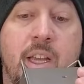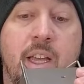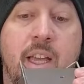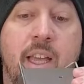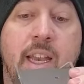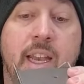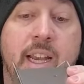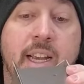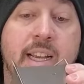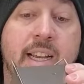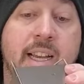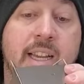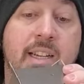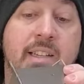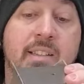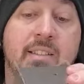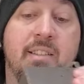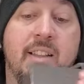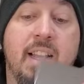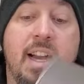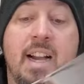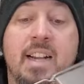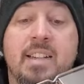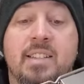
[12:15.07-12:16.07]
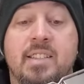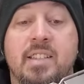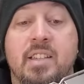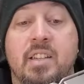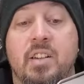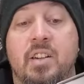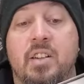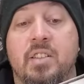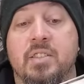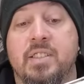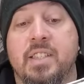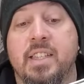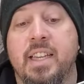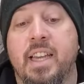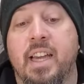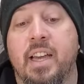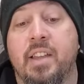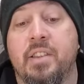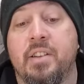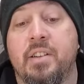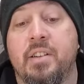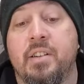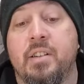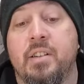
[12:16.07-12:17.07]
And it kind of locks it all
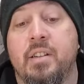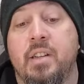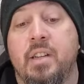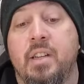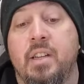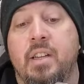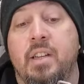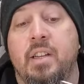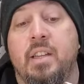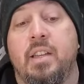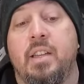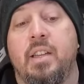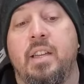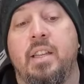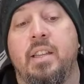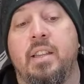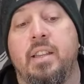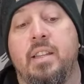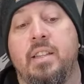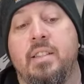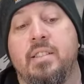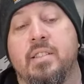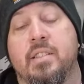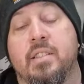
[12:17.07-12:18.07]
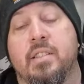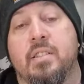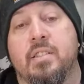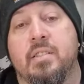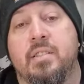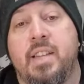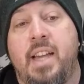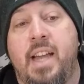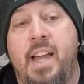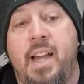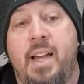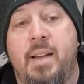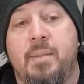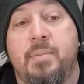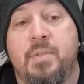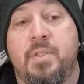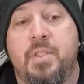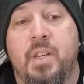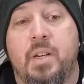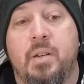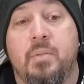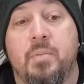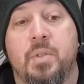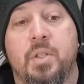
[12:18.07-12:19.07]
together in these little tabs
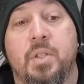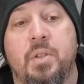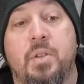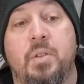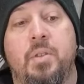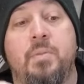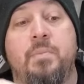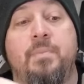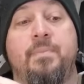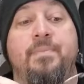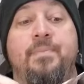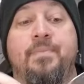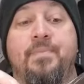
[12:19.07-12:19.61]
down below.